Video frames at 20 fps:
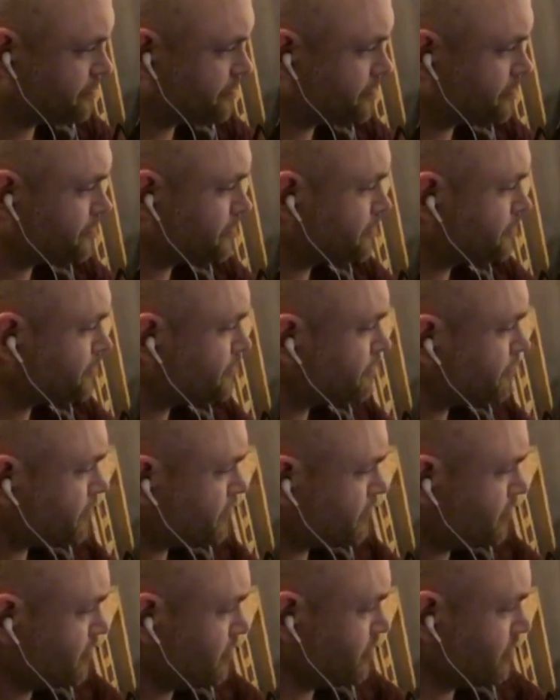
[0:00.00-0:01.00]
quite a
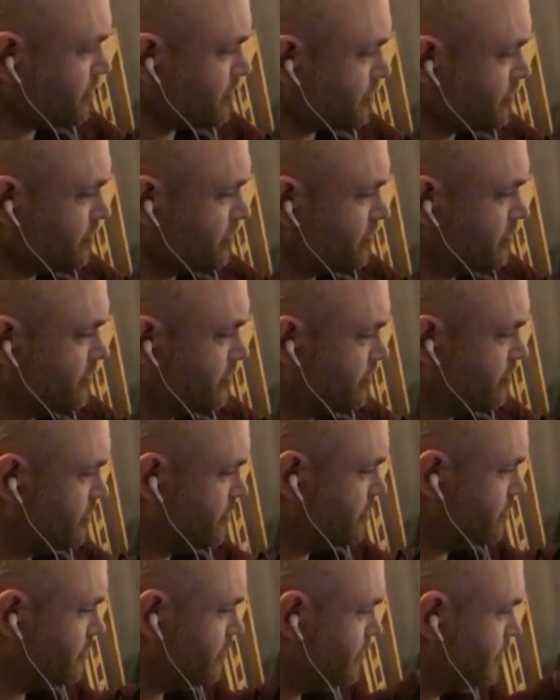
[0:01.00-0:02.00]
more, I don't
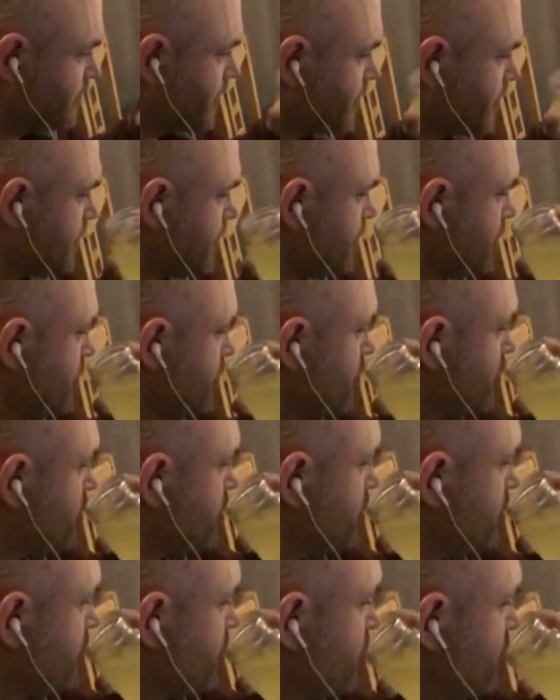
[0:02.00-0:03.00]
know how to describe it really,
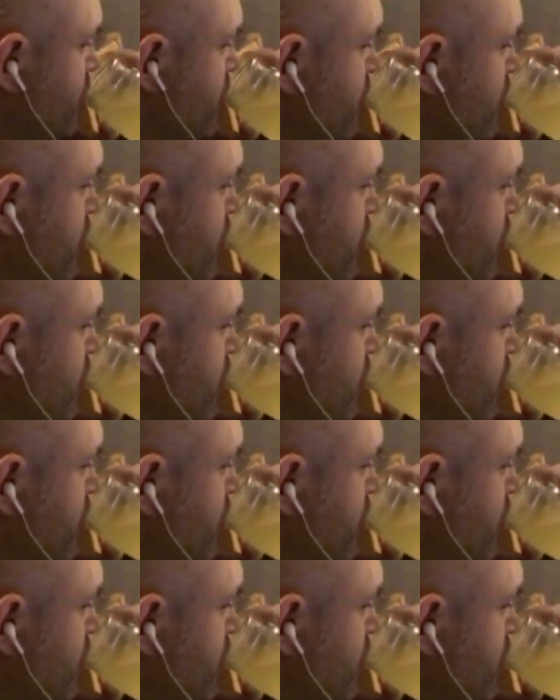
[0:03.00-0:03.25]
just sort